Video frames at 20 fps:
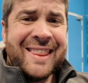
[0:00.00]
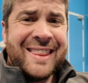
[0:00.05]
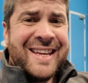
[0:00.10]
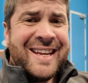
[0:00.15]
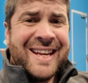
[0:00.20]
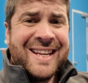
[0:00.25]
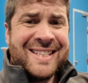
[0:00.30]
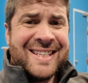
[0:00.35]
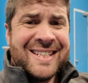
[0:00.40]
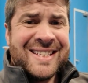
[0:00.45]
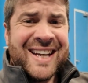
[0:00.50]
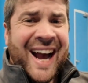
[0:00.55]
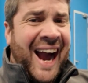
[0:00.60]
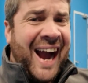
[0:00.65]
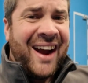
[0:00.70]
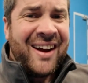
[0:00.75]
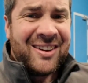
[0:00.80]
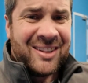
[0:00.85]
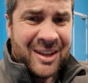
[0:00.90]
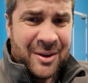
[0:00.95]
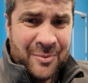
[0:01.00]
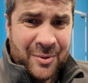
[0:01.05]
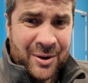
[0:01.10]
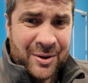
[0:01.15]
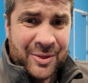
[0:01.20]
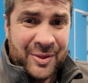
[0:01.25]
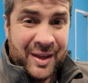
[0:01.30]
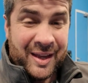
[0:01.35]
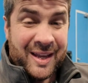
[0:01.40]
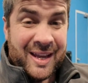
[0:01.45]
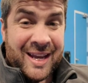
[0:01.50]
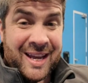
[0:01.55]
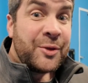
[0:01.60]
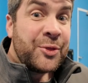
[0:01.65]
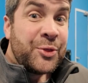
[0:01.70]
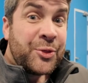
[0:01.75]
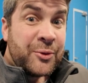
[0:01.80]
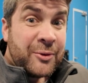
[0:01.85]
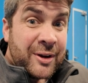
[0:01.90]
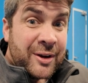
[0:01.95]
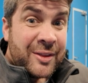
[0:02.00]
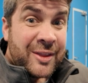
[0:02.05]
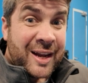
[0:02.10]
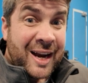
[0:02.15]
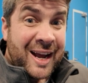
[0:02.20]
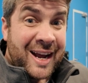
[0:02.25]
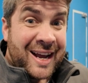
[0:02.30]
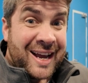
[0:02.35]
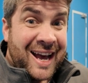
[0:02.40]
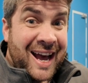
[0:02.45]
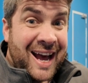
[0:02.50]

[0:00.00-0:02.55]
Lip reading: I think it's entirely worth it. The thrill that I